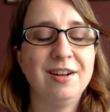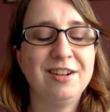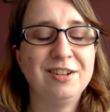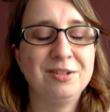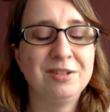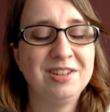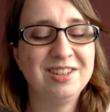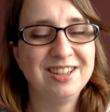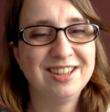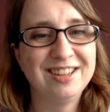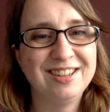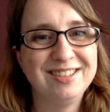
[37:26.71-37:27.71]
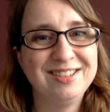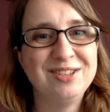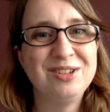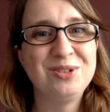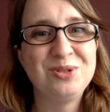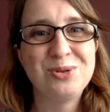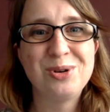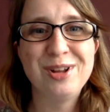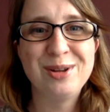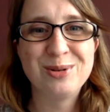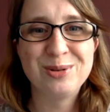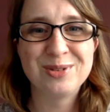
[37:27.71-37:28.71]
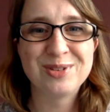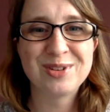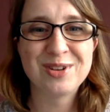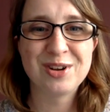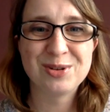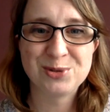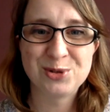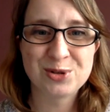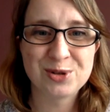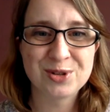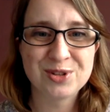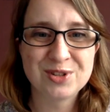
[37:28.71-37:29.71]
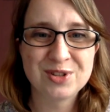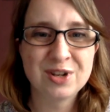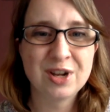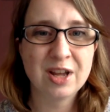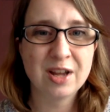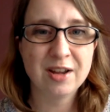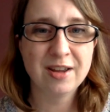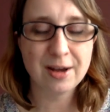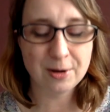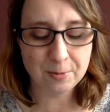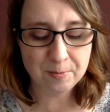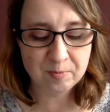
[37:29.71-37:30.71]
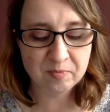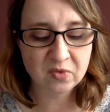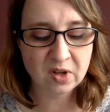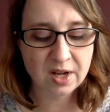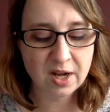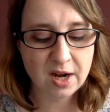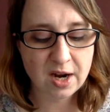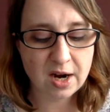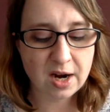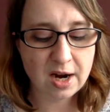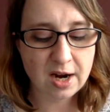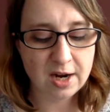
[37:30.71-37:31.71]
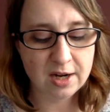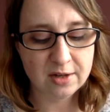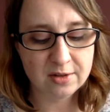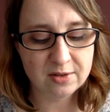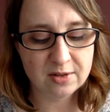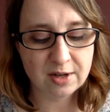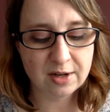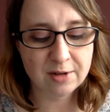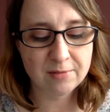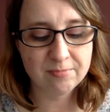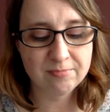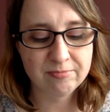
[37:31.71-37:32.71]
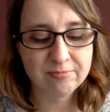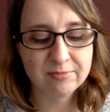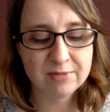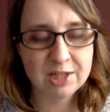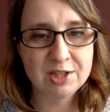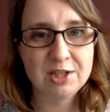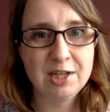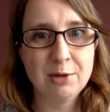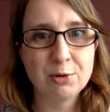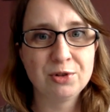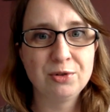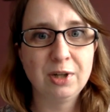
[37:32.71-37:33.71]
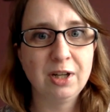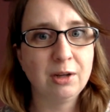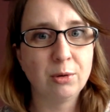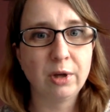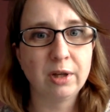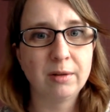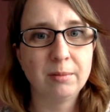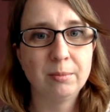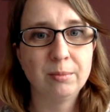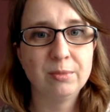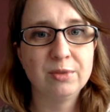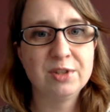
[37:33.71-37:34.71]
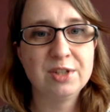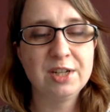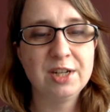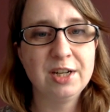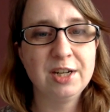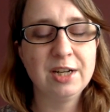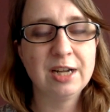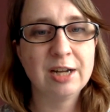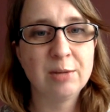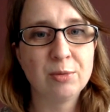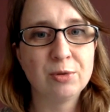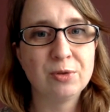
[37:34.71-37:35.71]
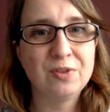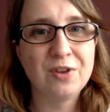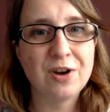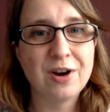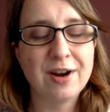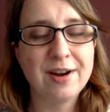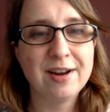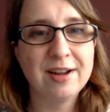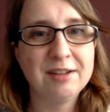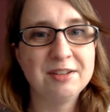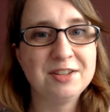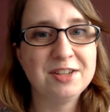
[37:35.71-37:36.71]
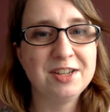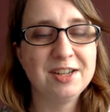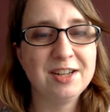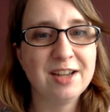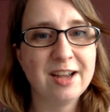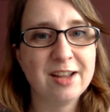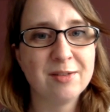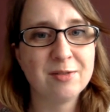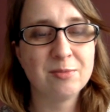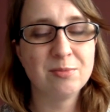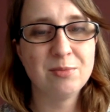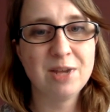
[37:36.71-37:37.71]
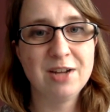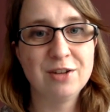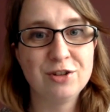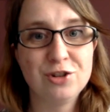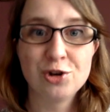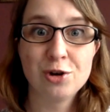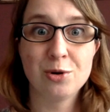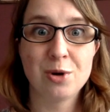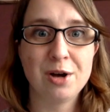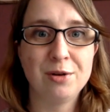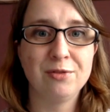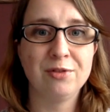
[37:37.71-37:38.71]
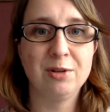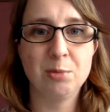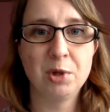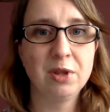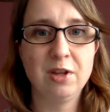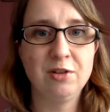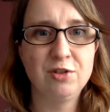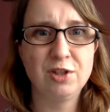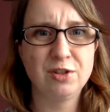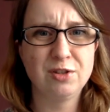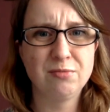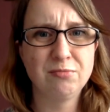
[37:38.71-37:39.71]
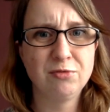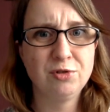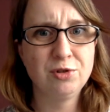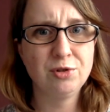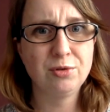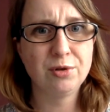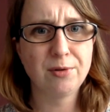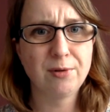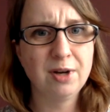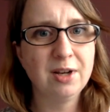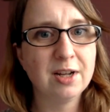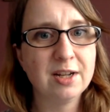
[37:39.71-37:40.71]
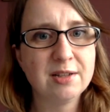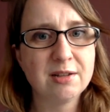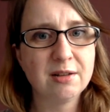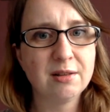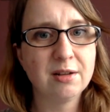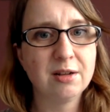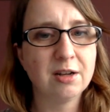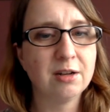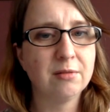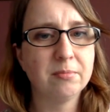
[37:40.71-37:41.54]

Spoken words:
the Truly Hooked on Socks cow. And she was really quick. She had bought yarn and she had made a shawl out of it within just 2 or 3 days, I think.